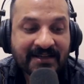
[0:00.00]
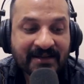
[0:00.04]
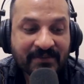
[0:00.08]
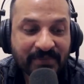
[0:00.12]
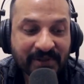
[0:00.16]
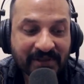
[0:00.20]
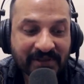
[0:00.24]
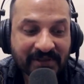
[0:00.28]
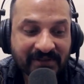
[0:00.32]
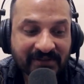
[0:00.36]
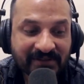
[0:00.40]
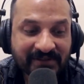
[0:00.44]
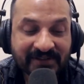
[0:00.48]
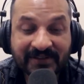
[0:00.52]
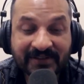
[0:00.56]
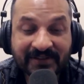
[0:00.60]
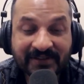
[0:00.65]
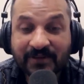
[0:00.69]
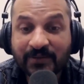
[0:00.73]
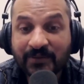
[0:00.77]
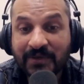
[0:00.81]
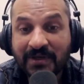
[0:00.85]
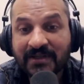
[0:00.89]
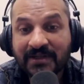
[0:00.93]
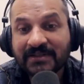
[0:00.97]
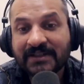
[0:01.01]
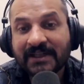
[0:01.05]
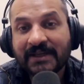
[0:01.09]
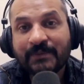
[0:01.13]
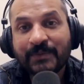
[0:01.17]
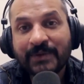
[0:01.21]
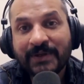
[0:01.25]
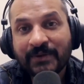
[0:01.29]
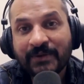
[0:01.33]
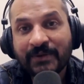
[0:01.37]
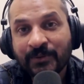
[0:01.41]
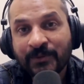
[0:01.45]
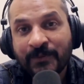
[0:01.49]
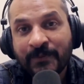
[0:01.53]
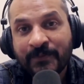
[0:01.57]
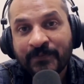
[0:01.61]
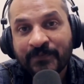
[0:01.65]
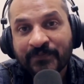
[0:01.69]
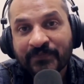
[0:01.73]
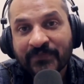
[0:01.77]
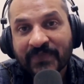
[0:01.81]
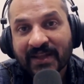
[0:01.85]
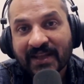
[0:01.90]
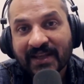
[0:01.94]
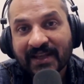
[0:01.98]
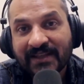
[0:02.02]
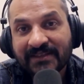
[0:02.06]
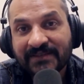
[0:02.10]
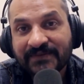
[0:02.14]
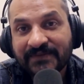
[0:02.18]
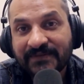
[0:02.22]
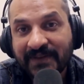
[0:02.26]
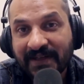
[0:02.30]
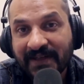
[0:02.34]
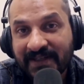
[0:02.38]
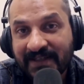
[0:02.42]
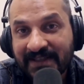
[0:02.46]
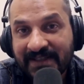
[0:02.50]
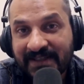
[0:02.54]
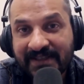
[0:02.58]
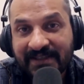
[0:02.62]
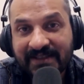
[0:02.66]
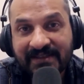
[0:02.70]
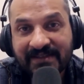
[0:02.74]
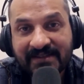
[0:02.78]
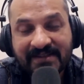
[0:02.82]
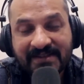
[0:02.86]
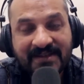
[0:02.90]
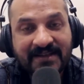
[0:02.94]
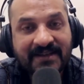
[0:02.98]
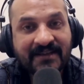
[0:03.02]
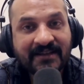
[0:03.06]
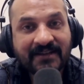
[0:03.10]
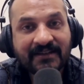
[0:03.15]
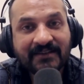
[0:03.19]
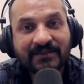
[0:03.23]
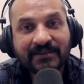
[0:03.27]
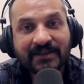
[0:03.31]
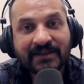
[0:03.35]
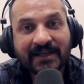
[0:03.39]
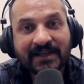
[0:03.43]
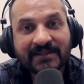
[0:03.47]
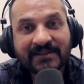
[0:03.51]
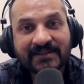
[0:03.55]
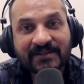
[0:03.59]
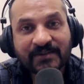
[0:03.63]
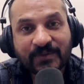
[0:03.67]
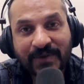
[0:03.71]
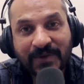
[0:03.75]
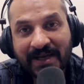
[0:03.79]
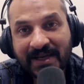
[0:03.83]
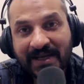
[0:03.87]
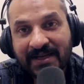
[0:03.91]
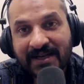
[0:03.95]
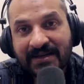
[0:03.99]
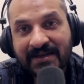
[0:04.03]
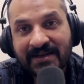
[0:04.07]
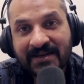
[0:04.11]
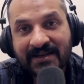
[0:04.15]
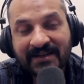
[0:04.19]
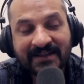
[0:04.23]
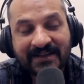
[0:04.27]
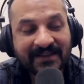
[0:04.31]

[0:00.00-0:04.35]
because in the work that we do, it's very easy to get swayed.